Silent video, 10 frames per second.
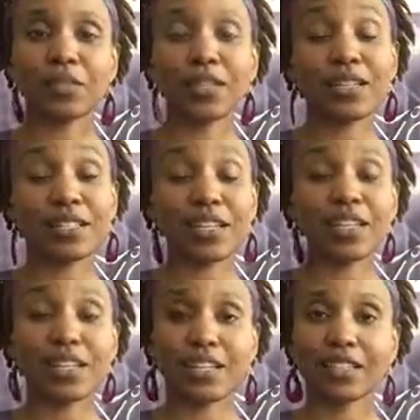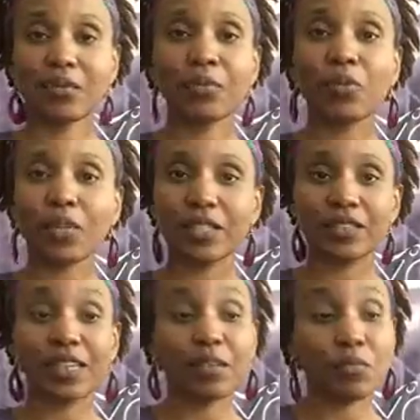because I think it's
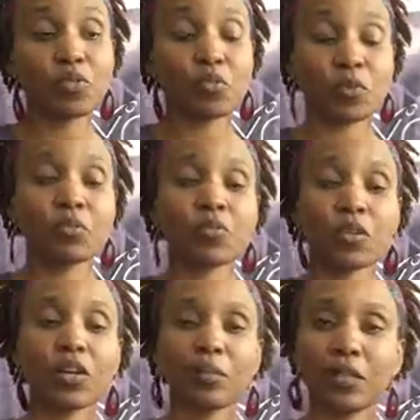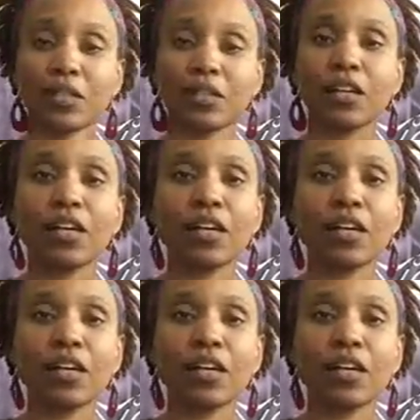important, and most people come in